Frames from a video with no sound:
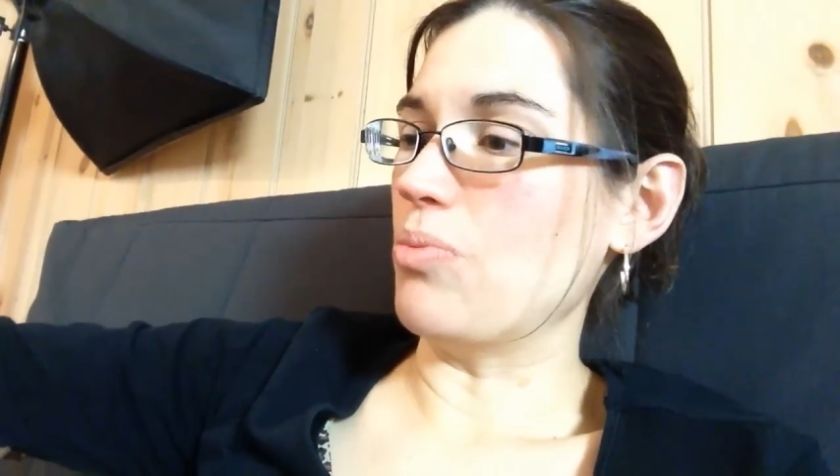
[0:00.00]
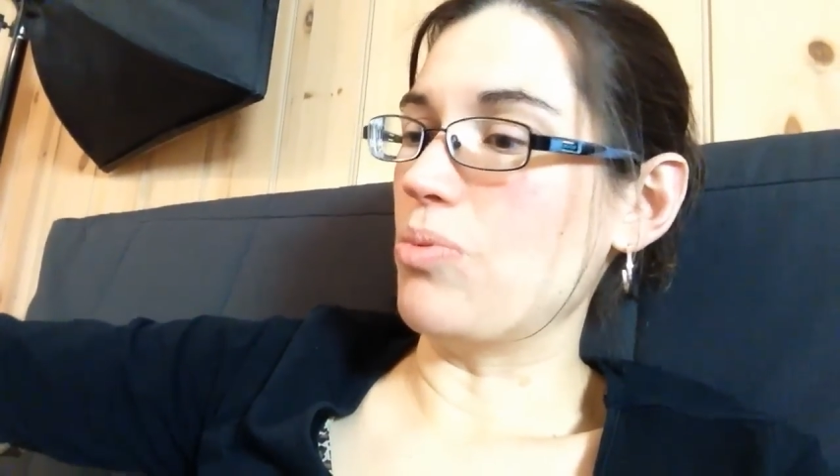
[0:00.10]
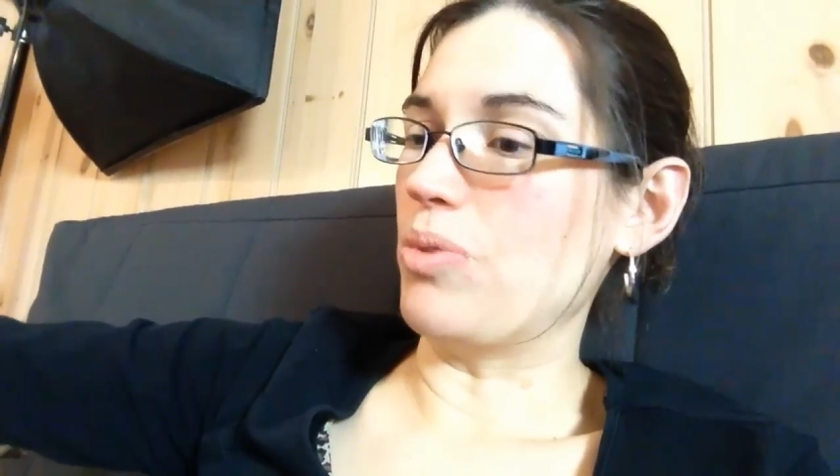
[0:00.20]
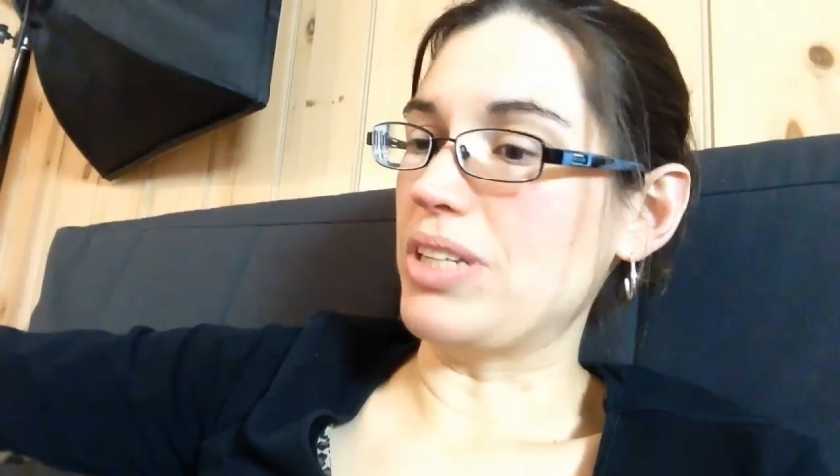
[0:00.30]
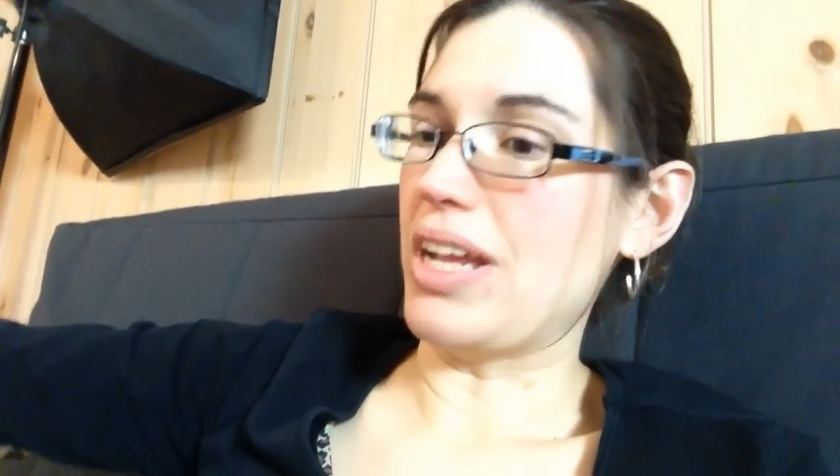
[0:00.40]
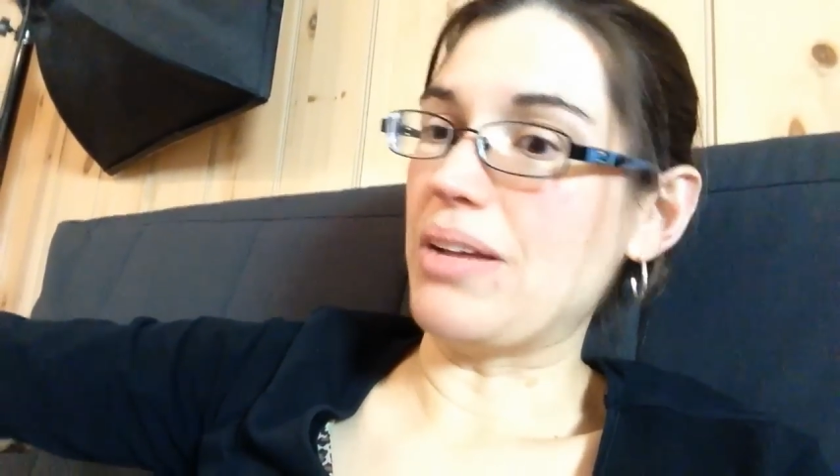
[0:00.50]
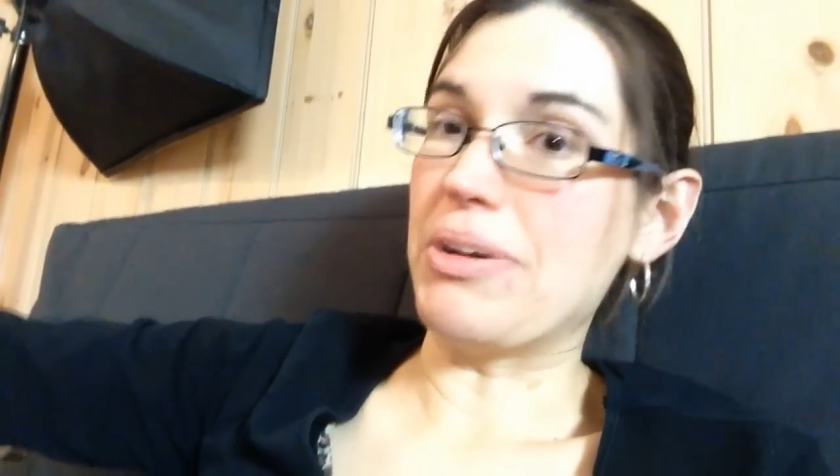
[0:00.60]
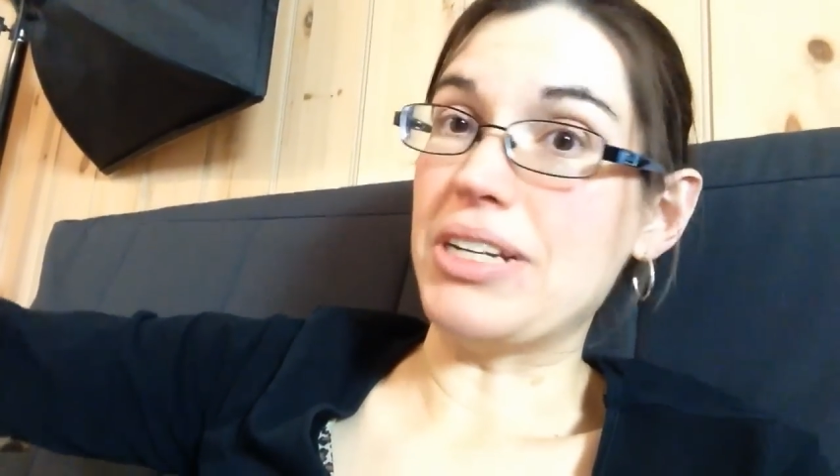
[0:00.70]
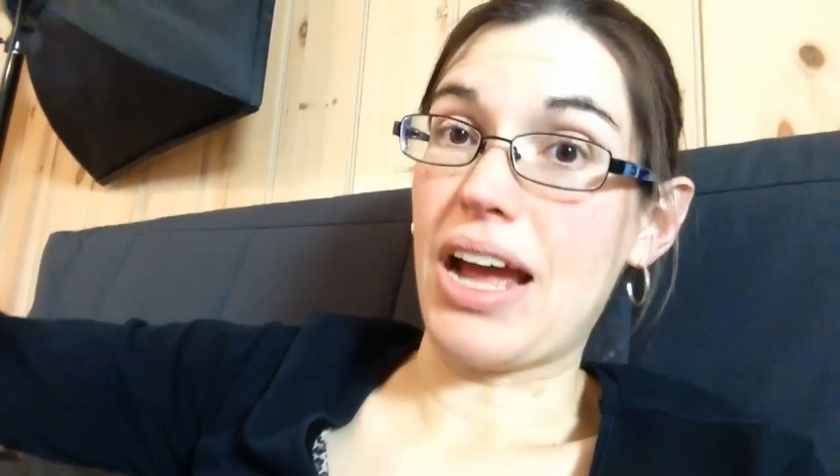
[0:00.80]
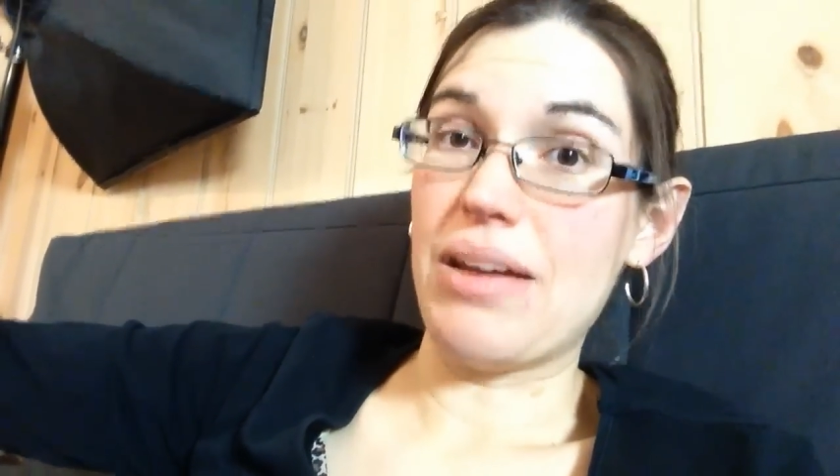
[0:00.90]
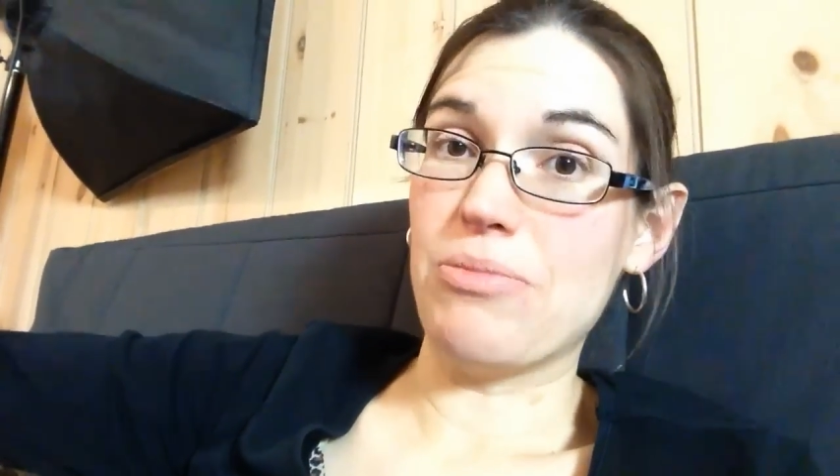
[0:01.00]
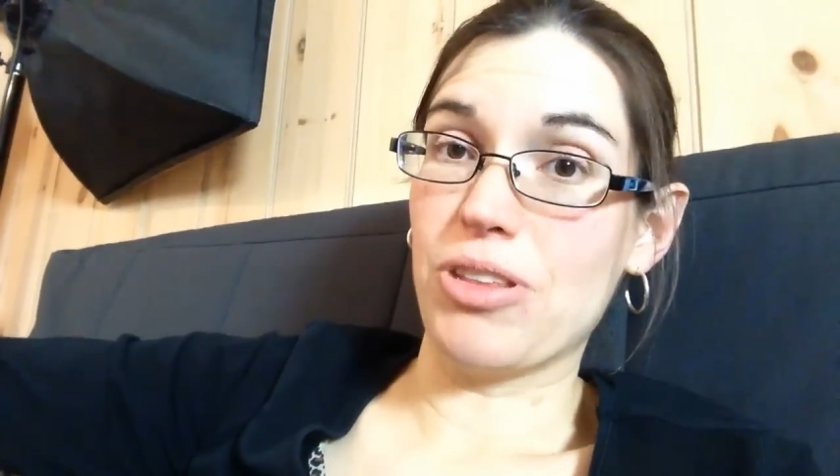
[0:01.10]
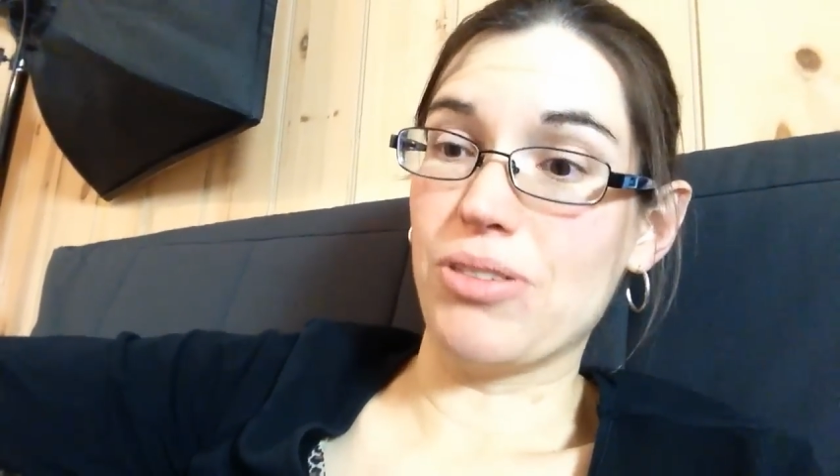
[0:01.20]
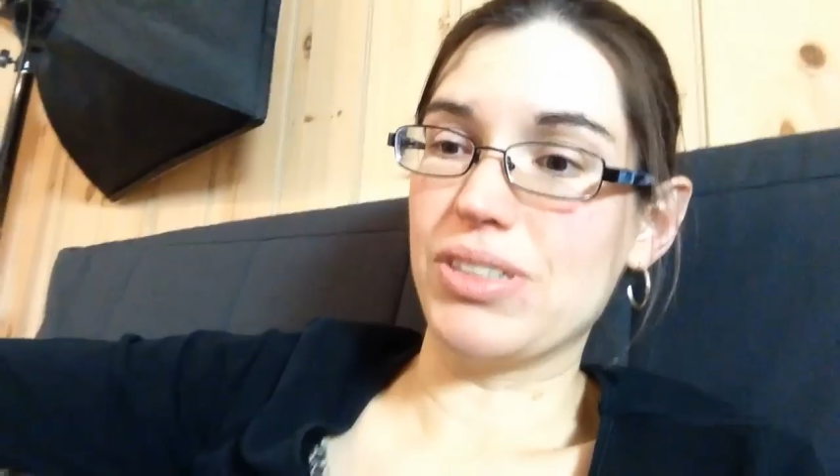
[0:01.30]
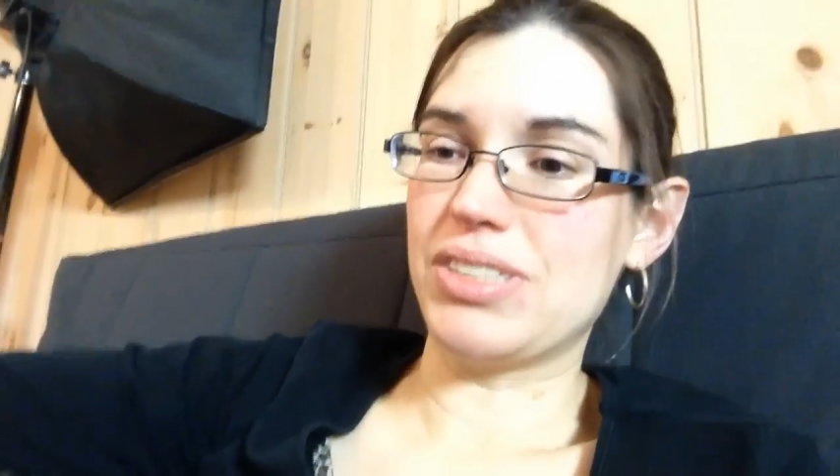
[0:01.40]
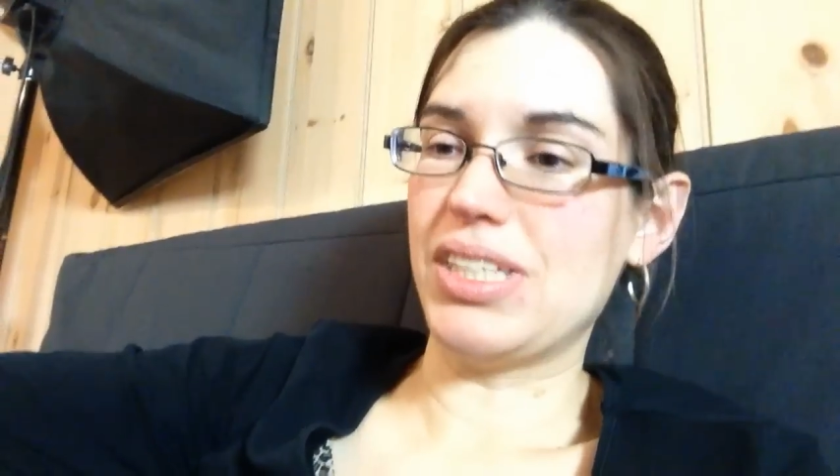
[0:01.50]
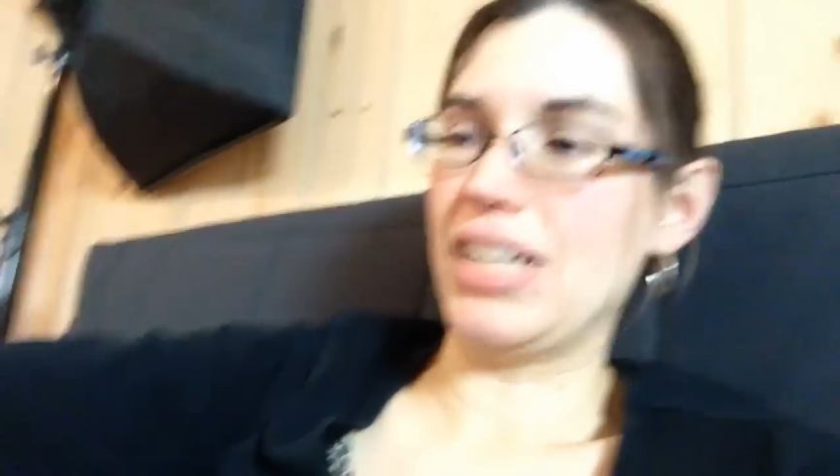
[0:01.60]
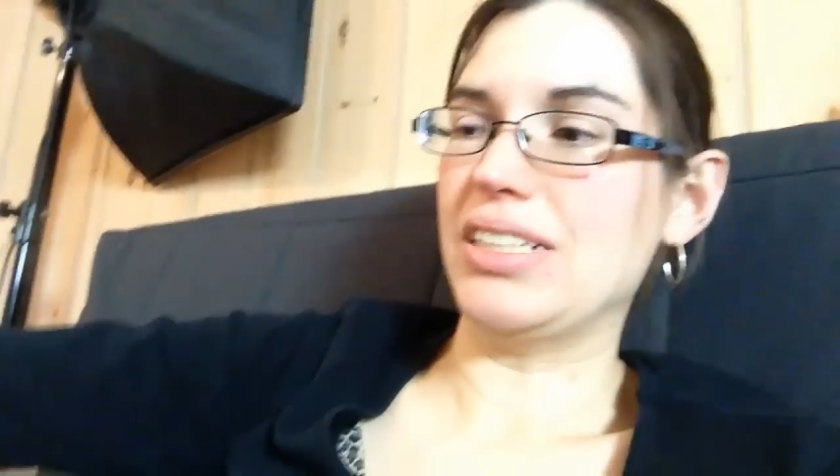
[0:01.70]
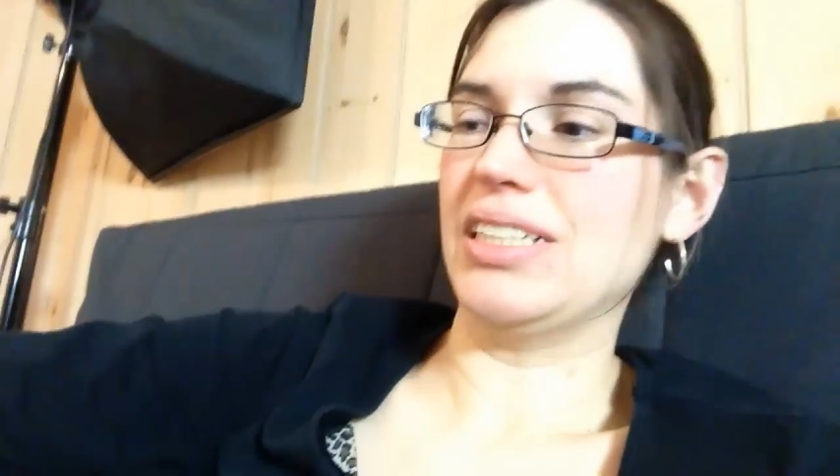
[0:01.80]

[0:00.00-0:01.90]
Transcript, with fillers: will take my time with those things.